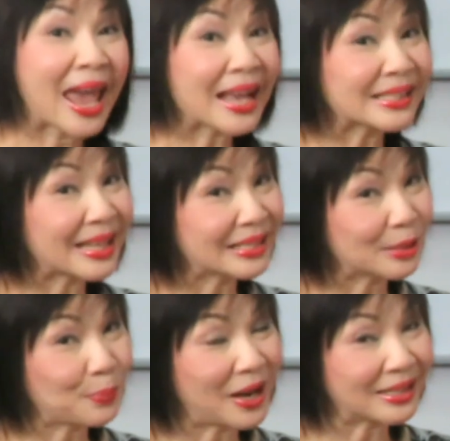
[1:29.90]

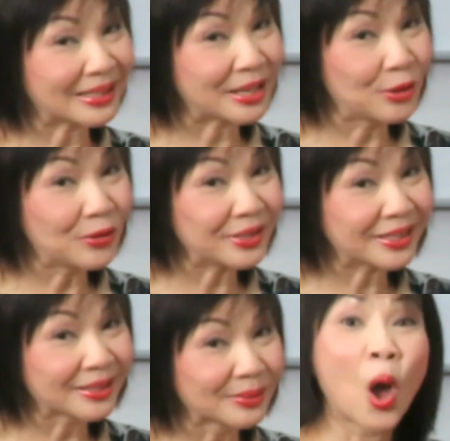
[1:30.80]
accented passing
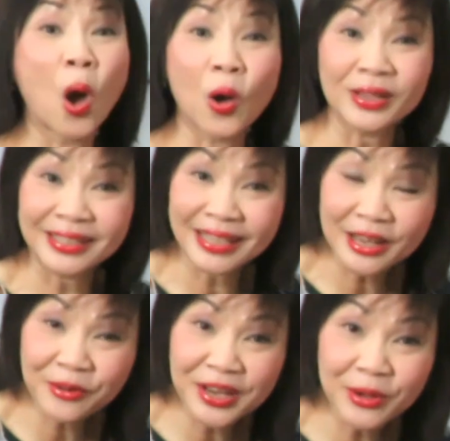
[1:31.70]
notes,
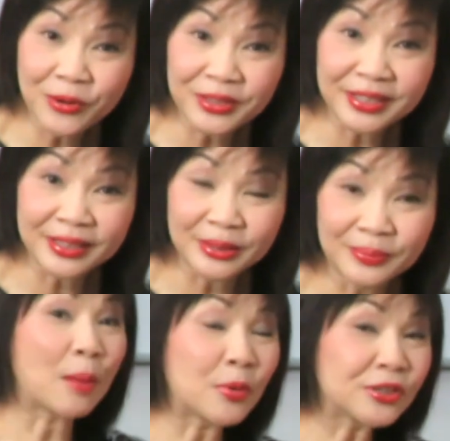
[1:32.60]
auxiliary notes,
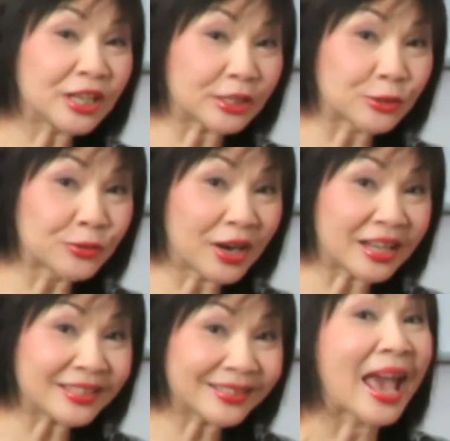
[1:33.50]

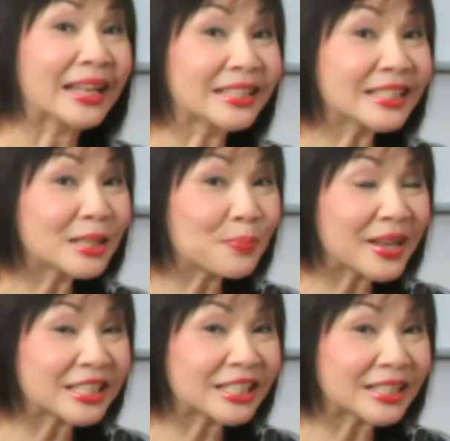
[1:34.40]
appoggiaturas,
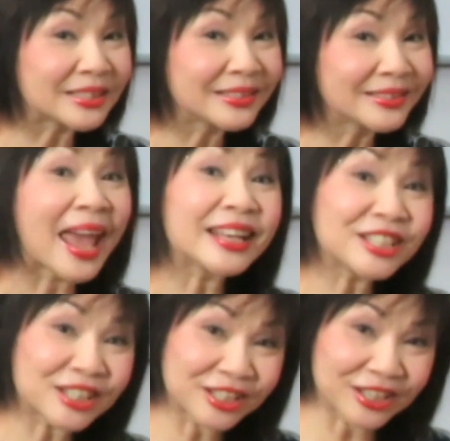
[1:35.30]
anticipation,
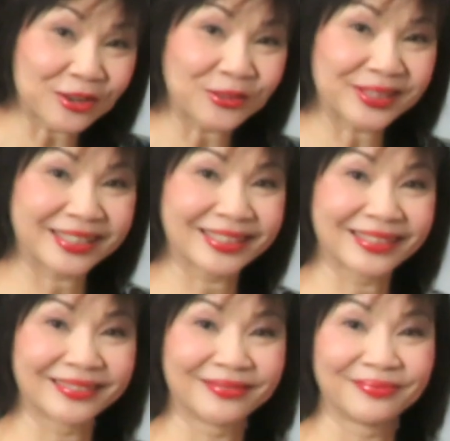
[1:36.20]
and changing notes.
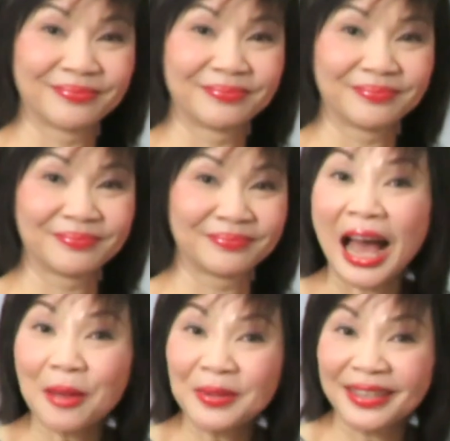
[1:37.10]

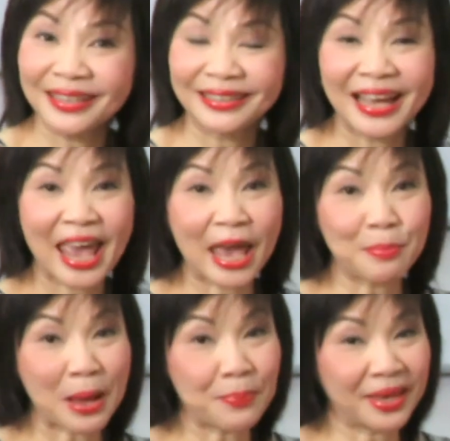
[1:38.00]
I'm here at
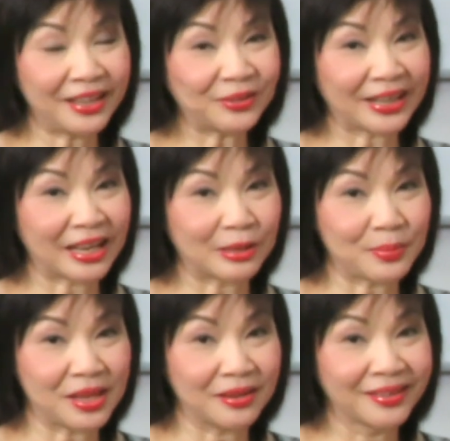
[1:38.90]
my piano
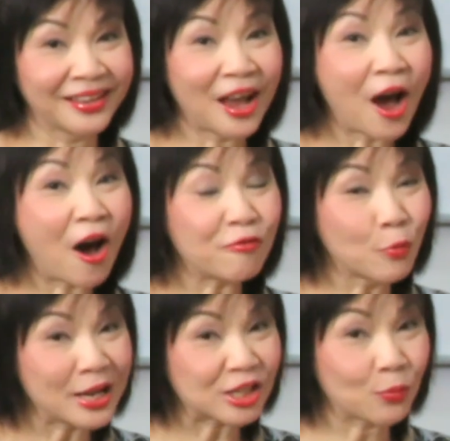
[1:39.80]
academy, of
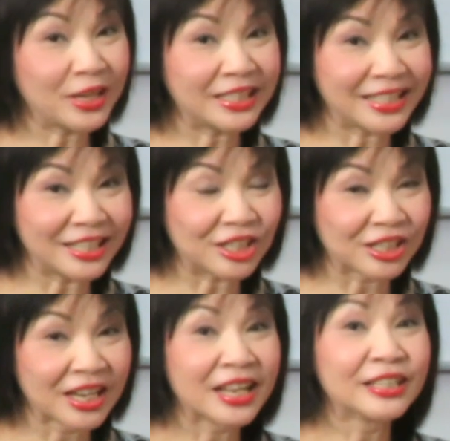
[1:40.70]
which we
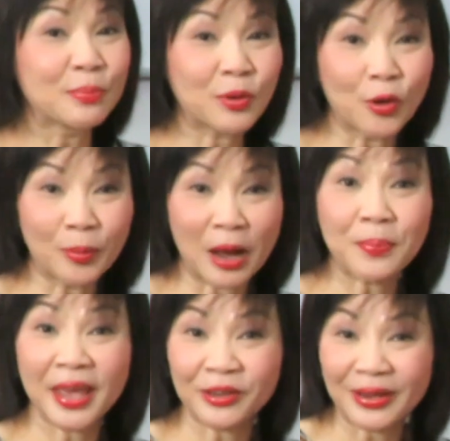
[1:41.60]
teach diploma
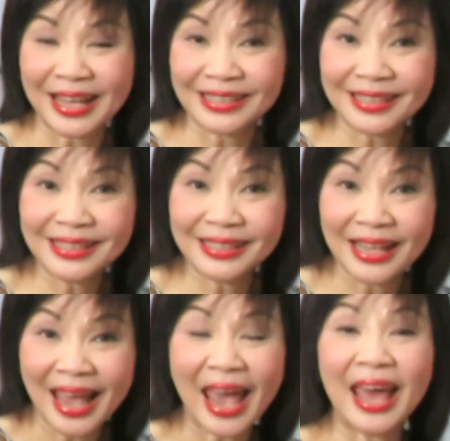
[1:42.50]
piano lessons
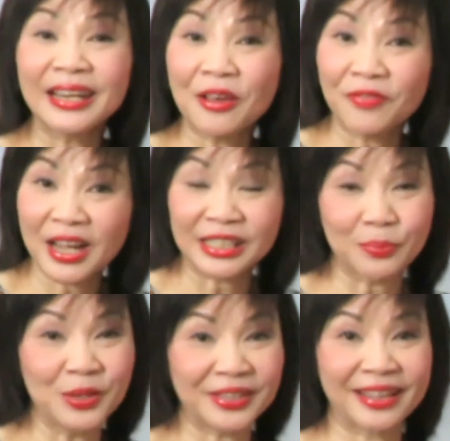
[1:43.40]
and advanced
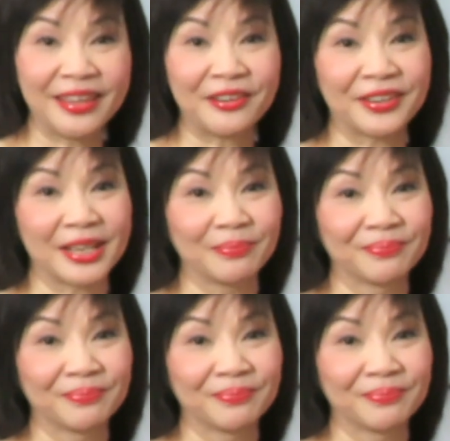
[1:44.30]
music theory.